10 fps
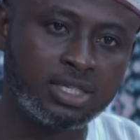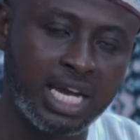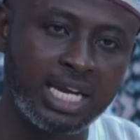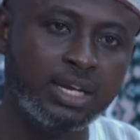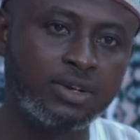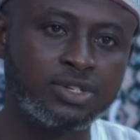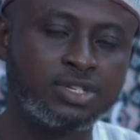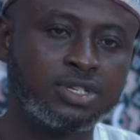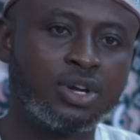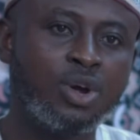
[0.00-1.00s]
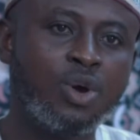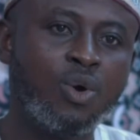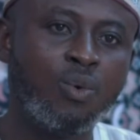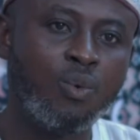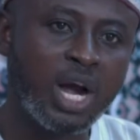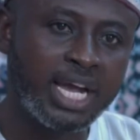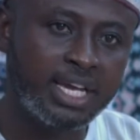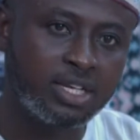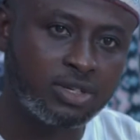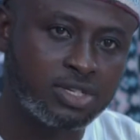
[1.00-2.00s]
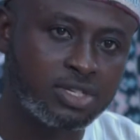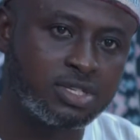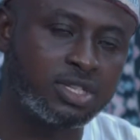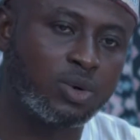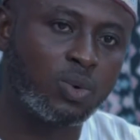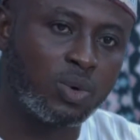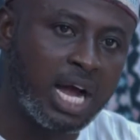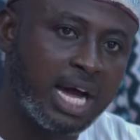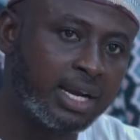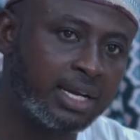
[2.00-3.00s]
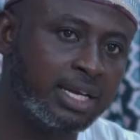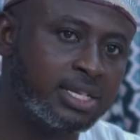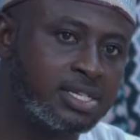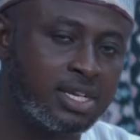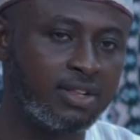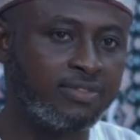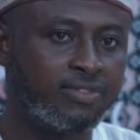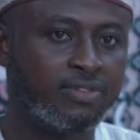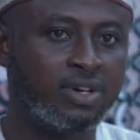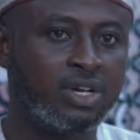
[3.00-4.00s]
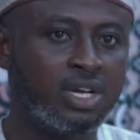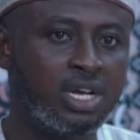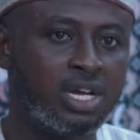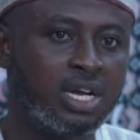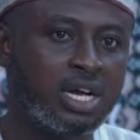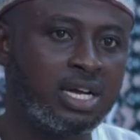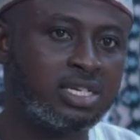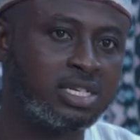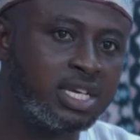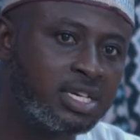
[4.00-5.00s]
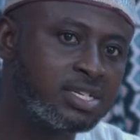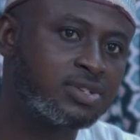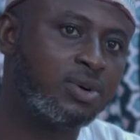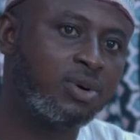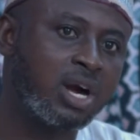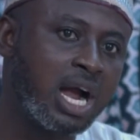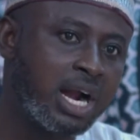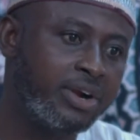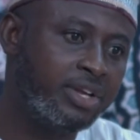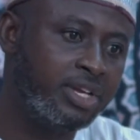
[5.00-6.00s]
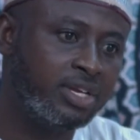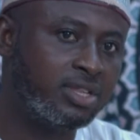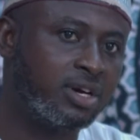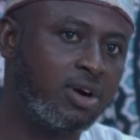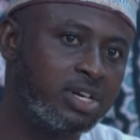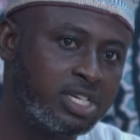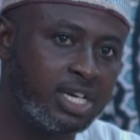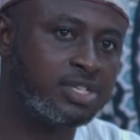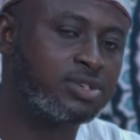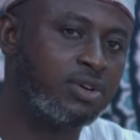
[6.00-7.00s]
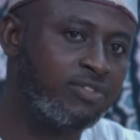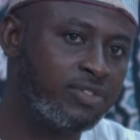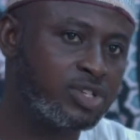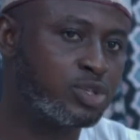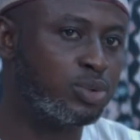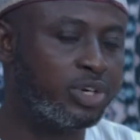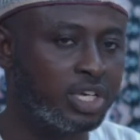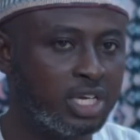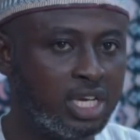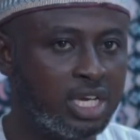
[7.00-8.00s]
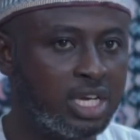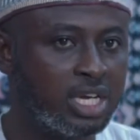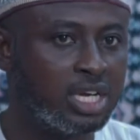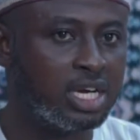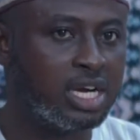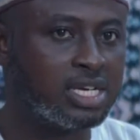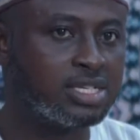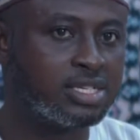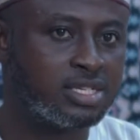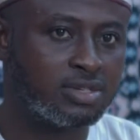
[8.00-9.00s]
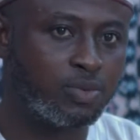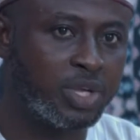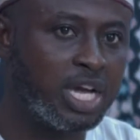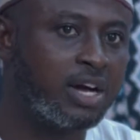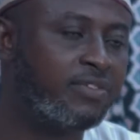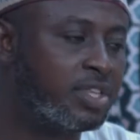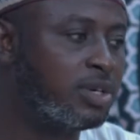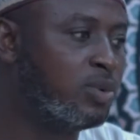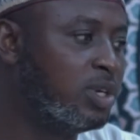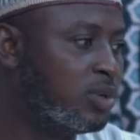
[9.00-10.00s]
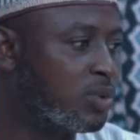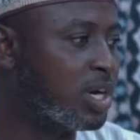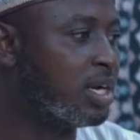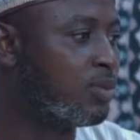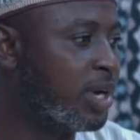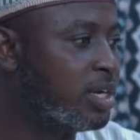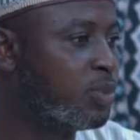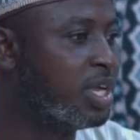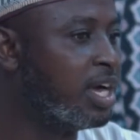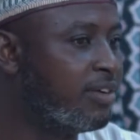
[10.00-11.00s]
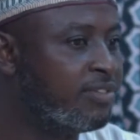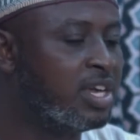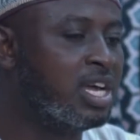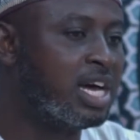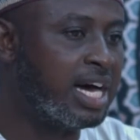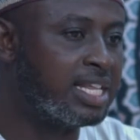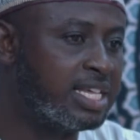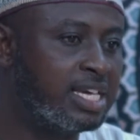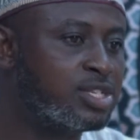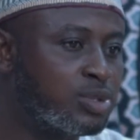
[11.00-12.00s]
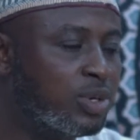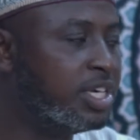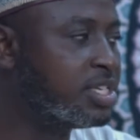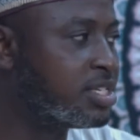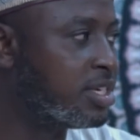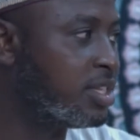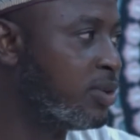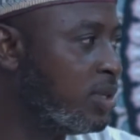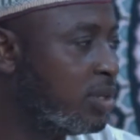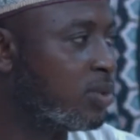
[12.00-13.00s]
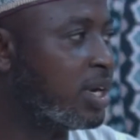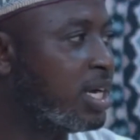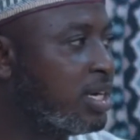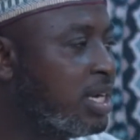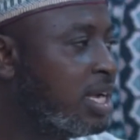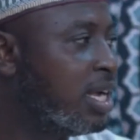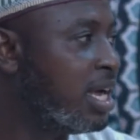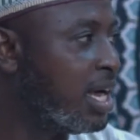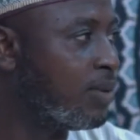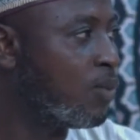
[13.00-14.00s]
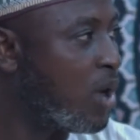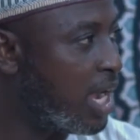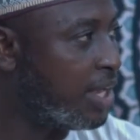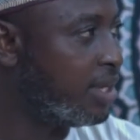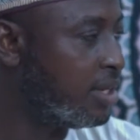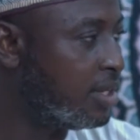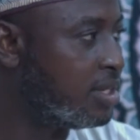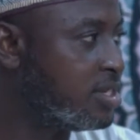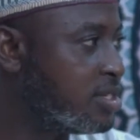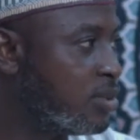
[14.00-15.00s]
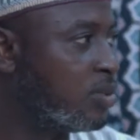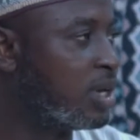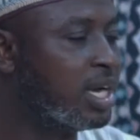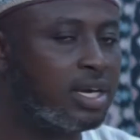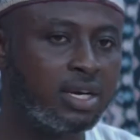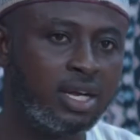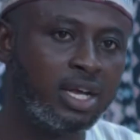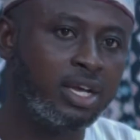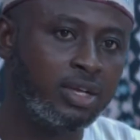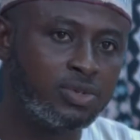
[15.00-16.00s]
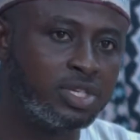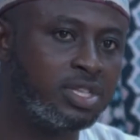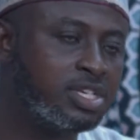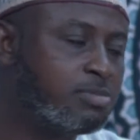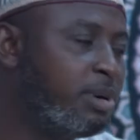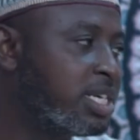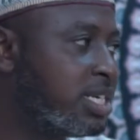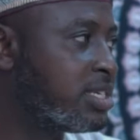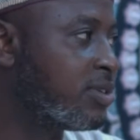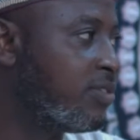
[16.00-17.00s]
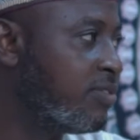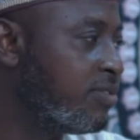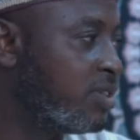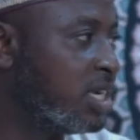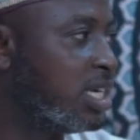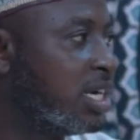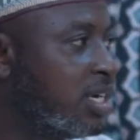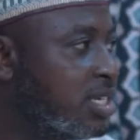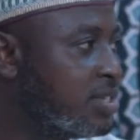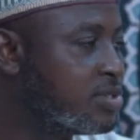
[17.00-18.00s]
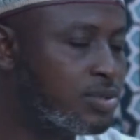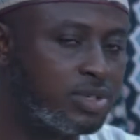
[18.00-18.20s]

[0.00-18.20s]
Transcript: telling us why does the Quran itself takes or carry the content of story as we have in the Holy Quran. Why do we have, are there stories in the Holy Quran, and why is the Quran using this pattern of narrating